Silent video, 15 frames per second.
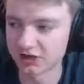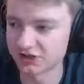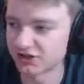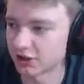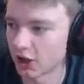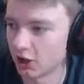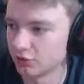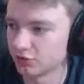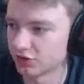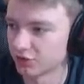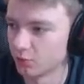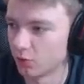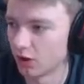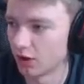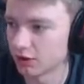guys. The code
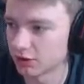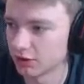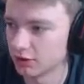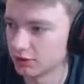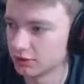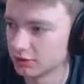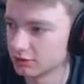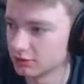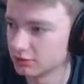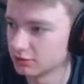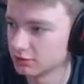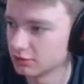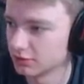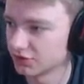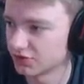doesn't work.
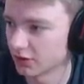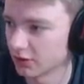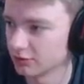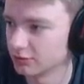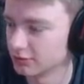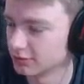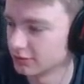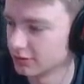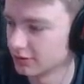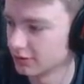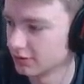So,